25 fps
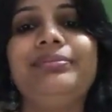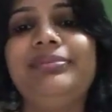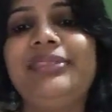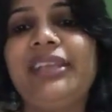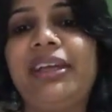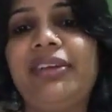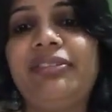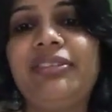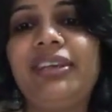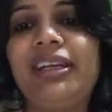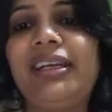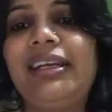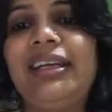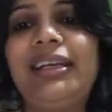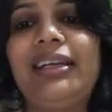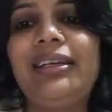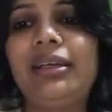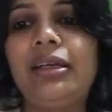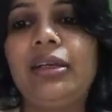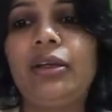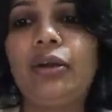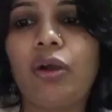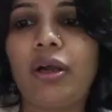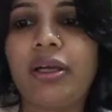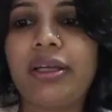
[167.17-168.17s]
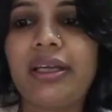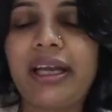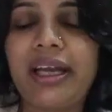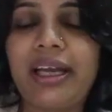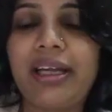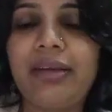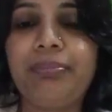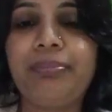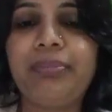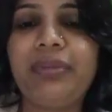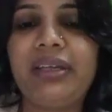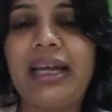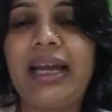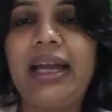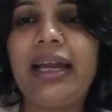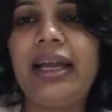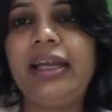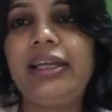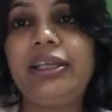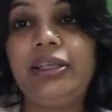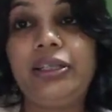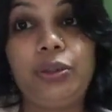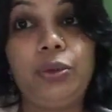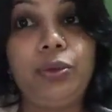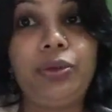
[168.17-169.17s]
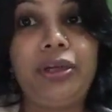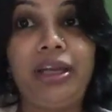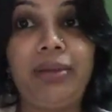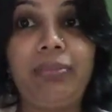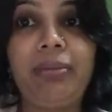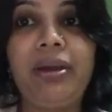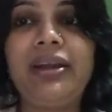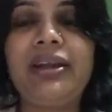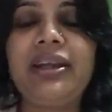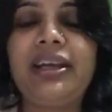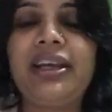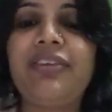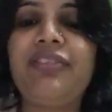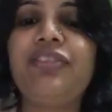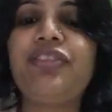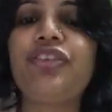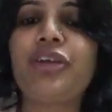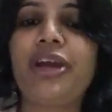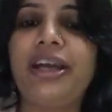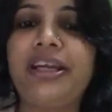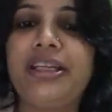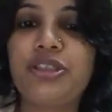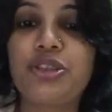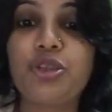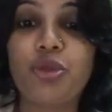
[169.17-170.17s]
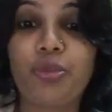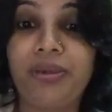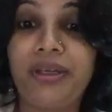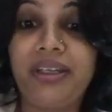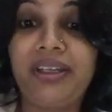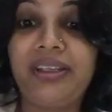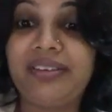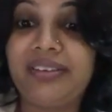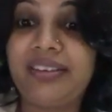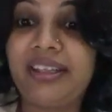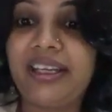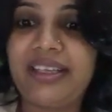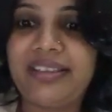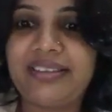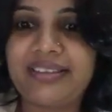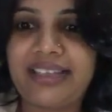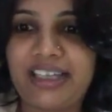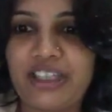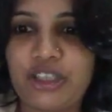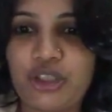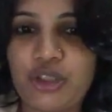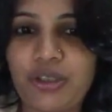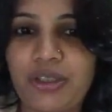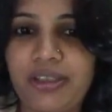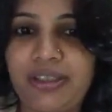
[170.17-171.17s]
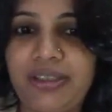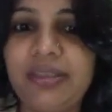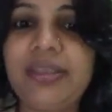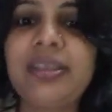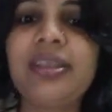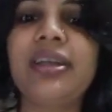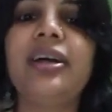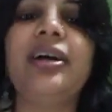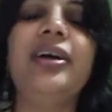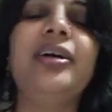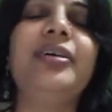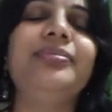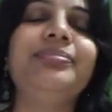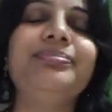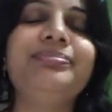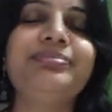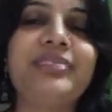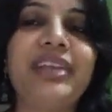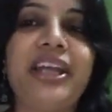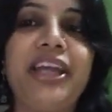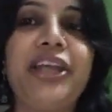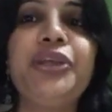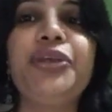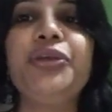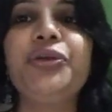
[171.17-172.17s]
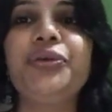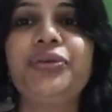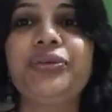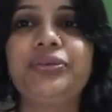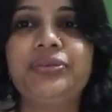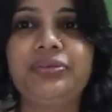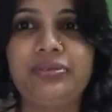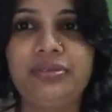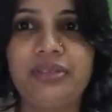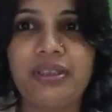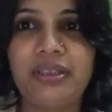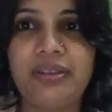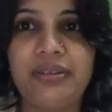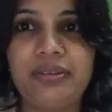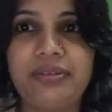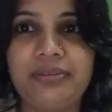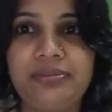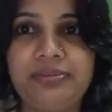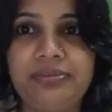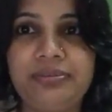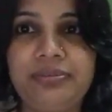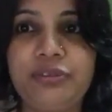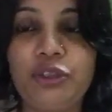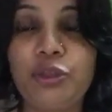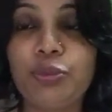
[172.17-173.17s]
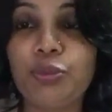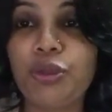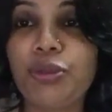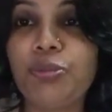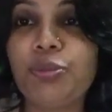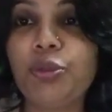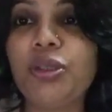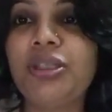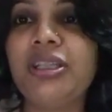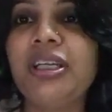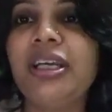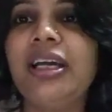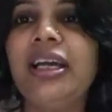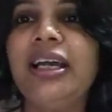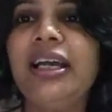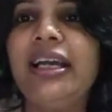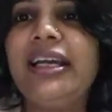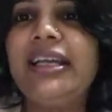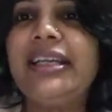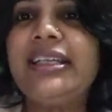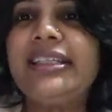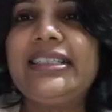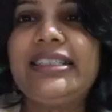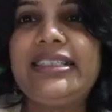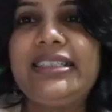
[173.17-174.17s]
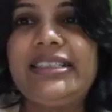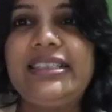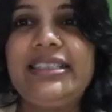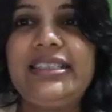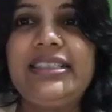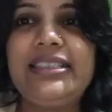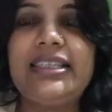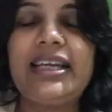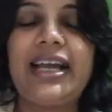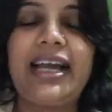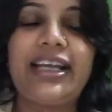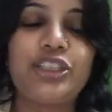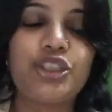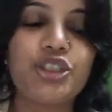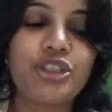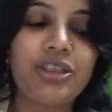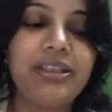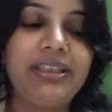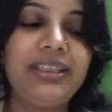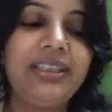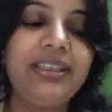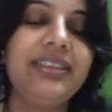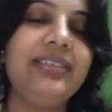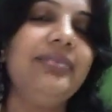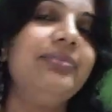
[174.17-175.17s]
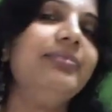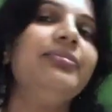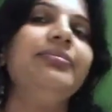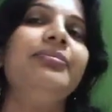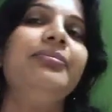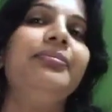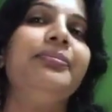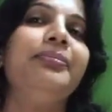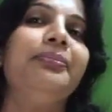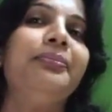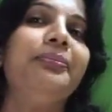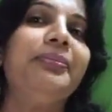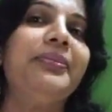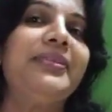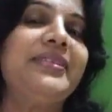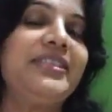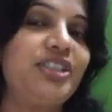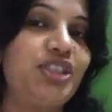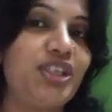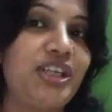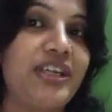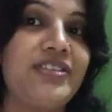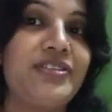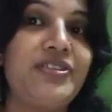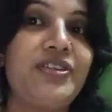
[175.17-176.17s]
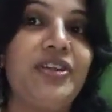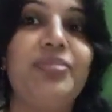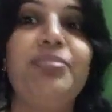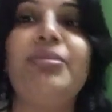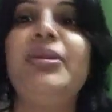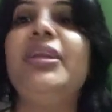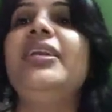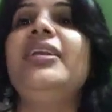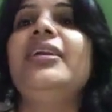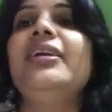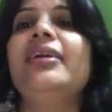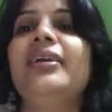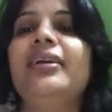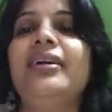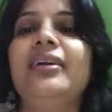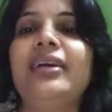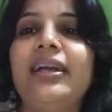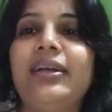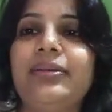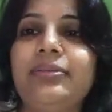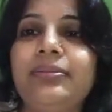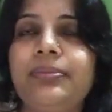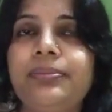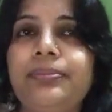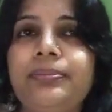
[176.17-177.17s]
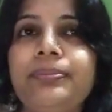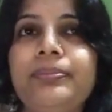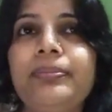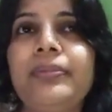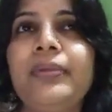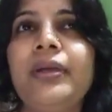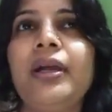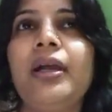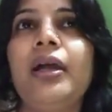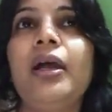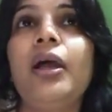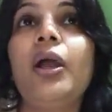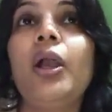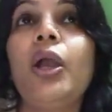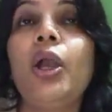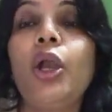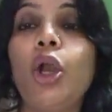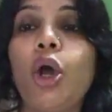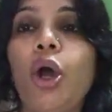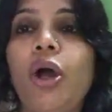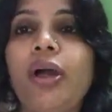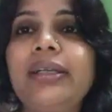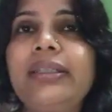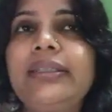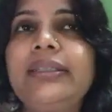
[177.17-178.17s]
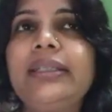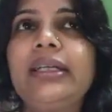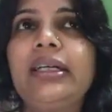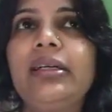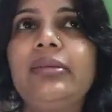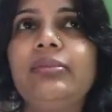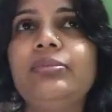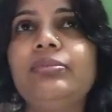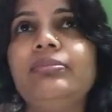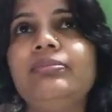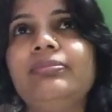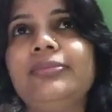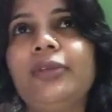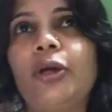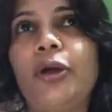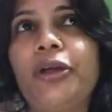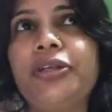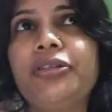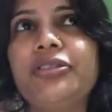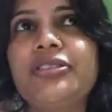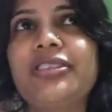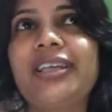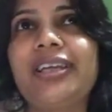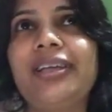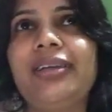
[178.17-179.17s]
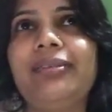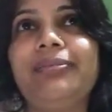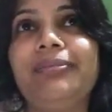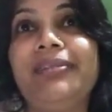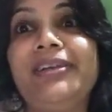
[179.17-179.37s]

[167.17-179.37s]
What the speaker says: Definitely did not help me. You name it, and I've tried so many things actually. Thank you to Munmun. She actually suggested me a long-term, or you say